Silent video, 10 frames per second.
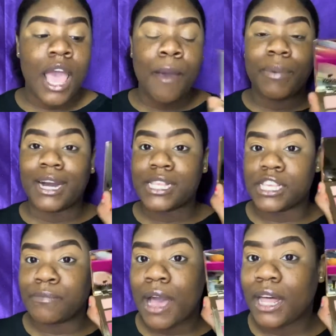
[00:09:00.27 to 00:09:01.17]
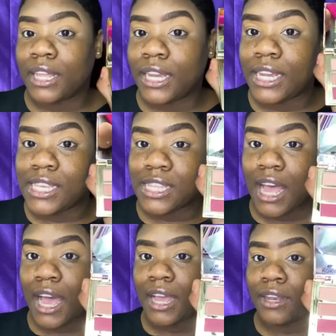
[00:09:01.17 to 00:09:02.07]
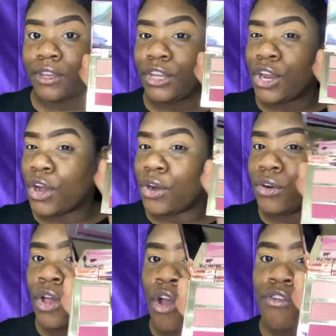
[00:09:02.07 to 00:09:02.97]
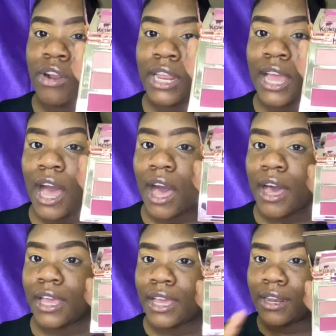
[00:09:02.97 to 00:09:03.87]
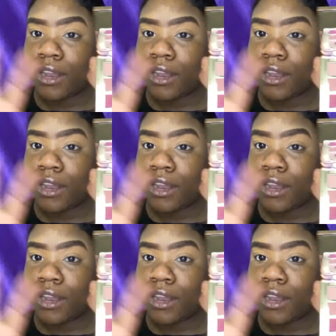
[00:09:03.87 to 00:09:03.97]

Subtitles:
because this palette is not, you know, really high in a